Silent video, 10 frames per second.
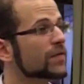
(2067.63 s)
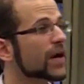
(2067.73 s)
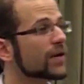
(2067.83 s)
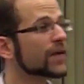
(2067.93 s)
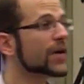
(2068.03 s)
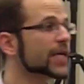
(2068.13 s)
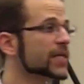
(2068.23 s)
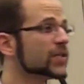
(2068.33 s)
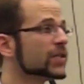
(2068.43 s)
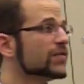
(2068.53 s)
Very, very
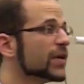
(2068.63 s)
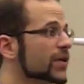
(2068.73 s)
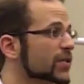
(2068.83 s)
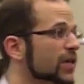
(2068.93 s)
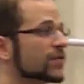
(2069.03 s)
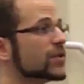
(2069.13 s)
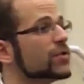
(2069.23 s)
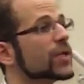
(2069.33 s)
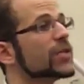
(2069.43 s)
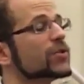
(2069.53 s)
easy, very safe
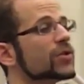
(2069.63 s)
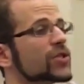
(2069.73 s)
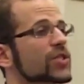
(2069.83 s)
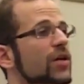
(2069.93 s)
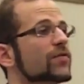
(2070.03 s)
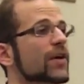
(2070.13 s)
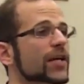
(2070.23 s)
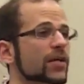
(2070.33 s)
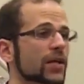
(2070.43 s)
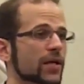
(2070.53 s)
to do because you're
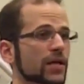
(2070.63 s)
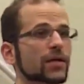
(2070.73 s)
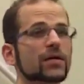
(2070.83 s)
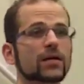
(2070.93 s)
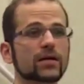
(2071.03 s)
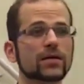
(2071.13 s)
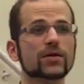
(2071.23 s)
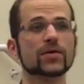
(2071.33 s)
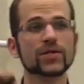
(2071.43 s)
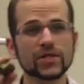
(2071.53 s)
self-regulating.
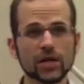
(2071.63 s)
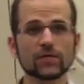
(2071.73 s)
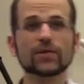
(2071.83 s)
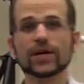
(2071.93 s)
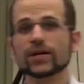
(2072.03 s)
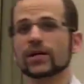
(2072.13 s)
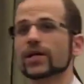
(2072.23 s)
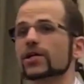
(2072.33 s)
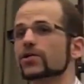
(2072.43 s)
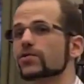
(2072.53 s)
You are
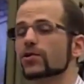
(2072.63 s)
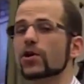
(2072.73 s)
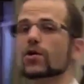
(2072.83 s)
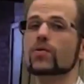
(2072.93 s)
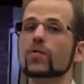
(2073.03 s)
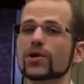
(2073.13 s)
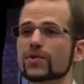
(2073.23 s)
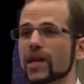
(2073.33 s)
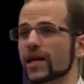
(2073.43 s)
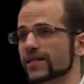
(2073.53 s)
self-regulating. You know
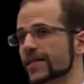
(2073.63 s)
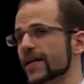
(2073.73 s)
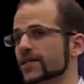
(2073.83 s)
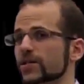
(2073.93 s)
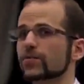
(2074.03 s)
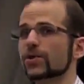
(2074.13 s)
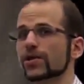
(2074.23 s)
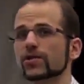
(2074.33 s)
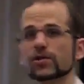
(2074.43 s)
what your lactic acid burn